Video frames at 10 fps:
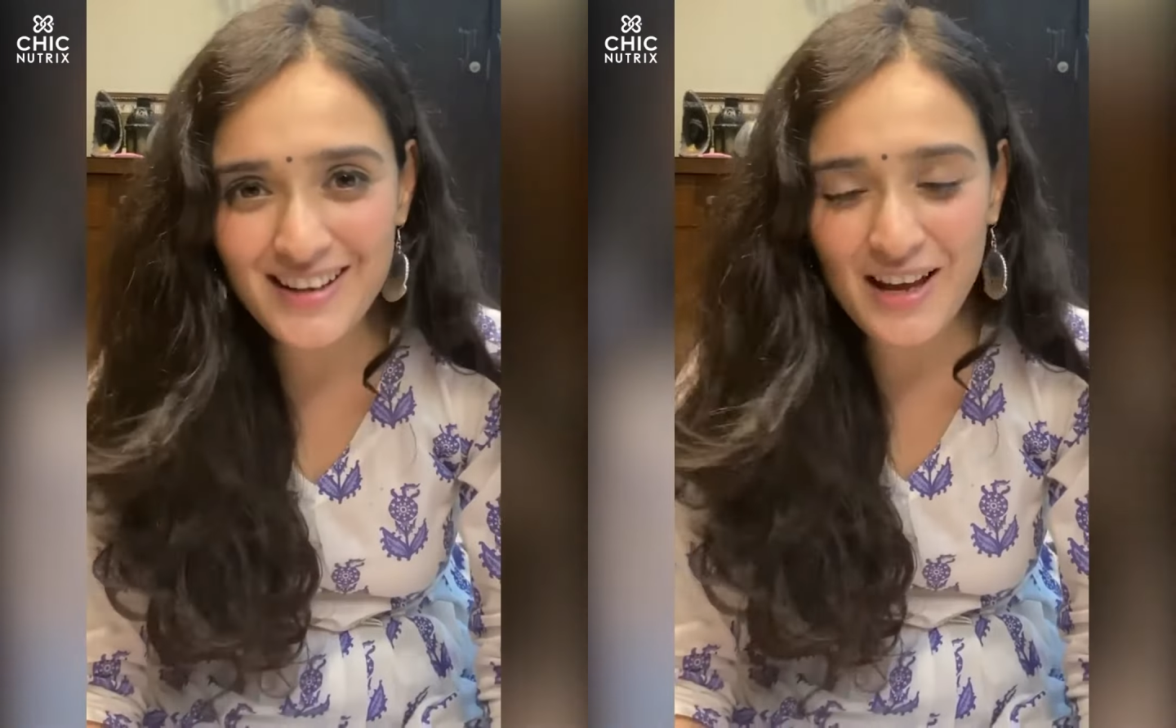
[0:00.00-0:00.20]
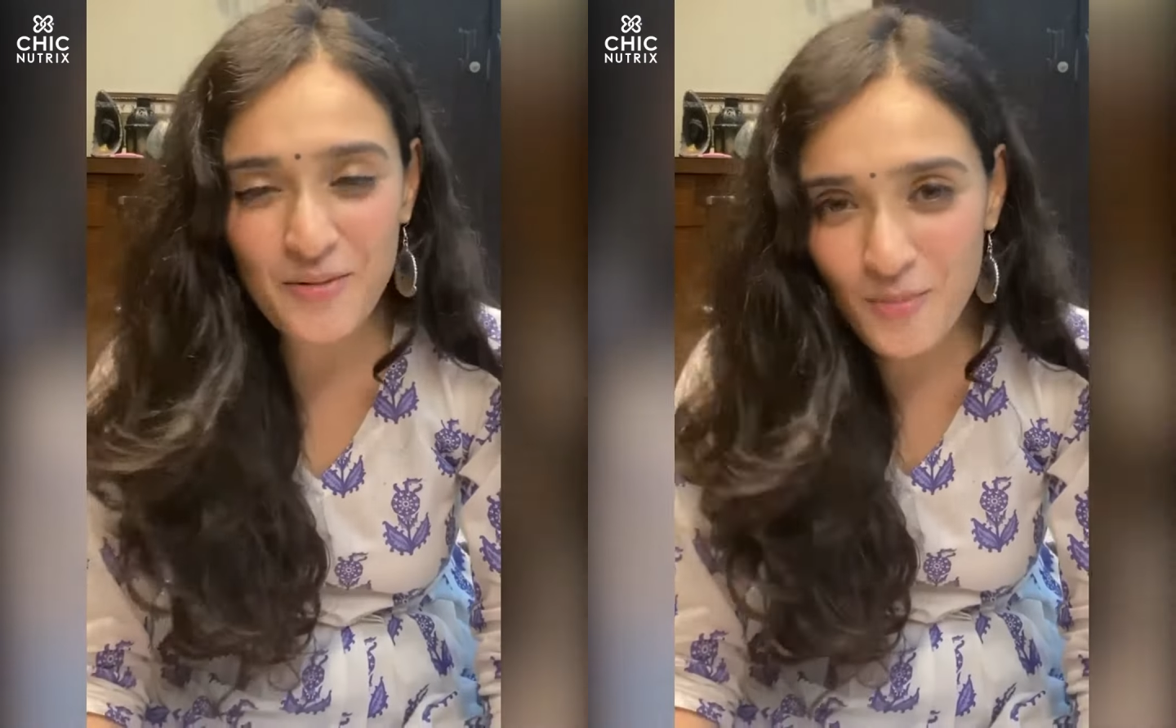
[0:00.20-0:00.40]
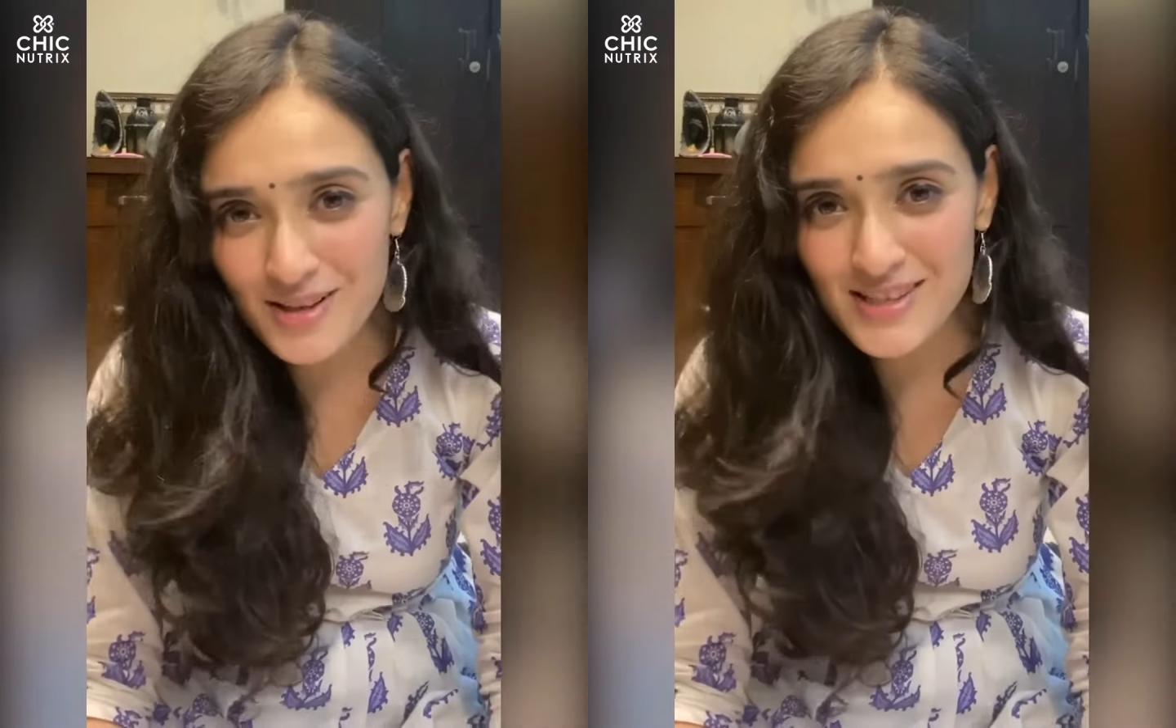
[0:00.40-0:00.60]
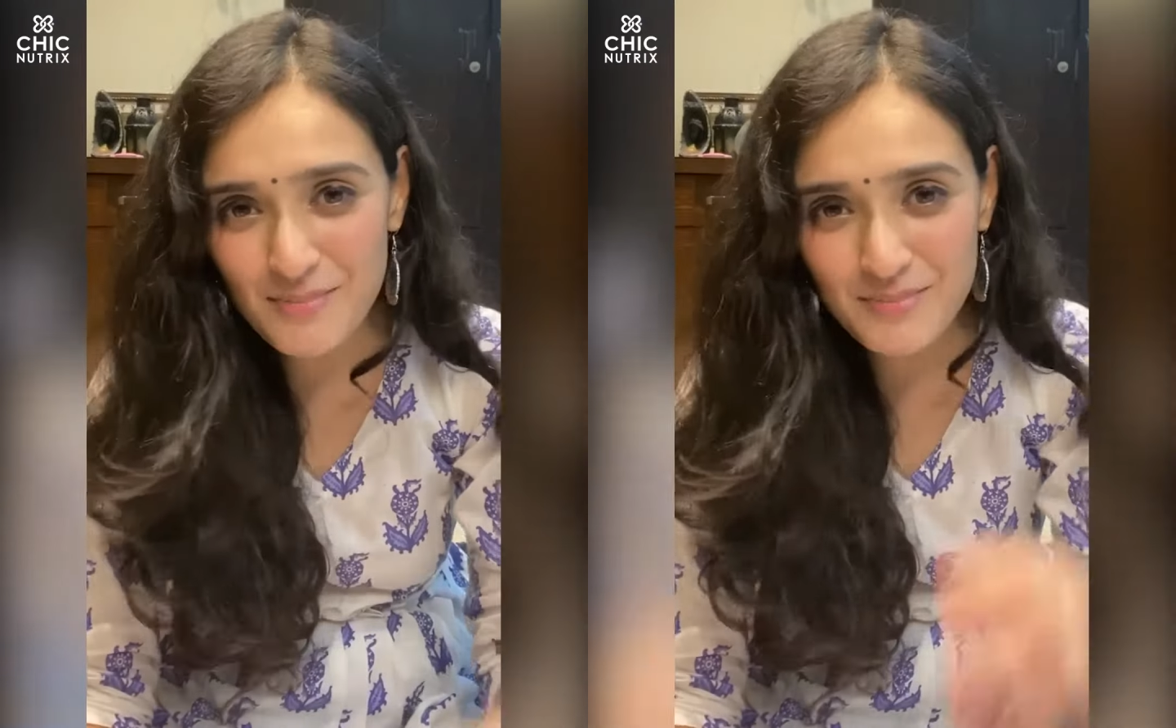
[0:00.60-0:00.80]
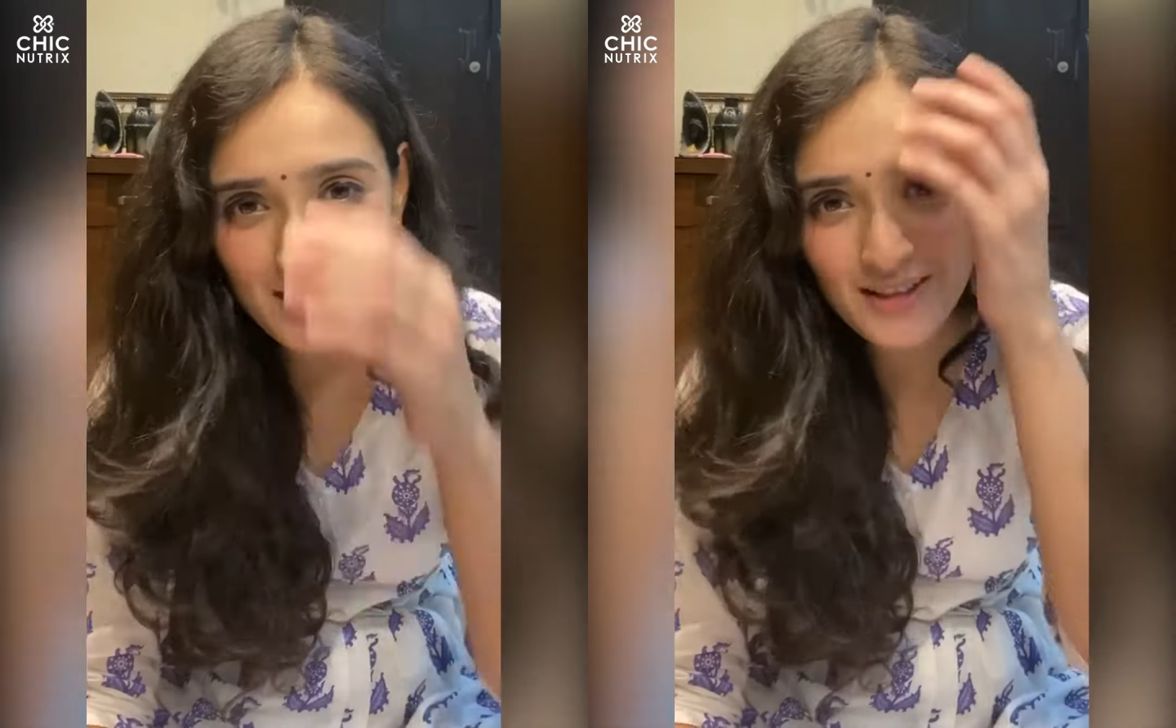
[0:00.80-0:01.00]
I want
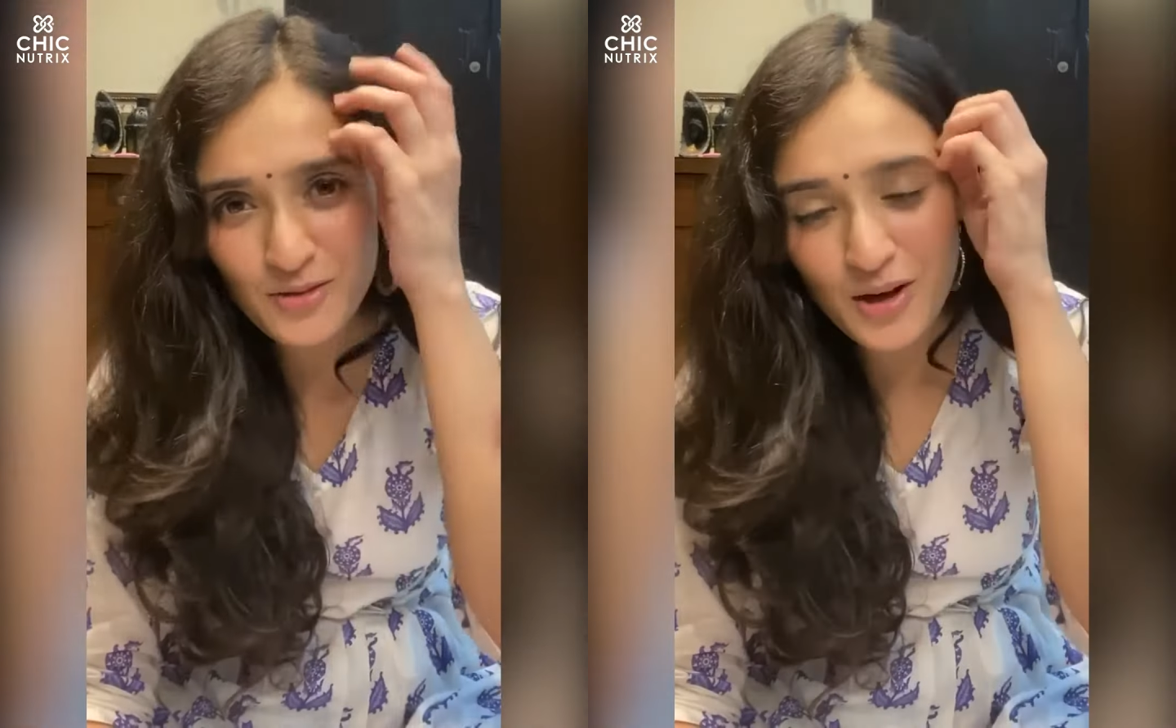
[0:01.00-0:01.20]
something, you know,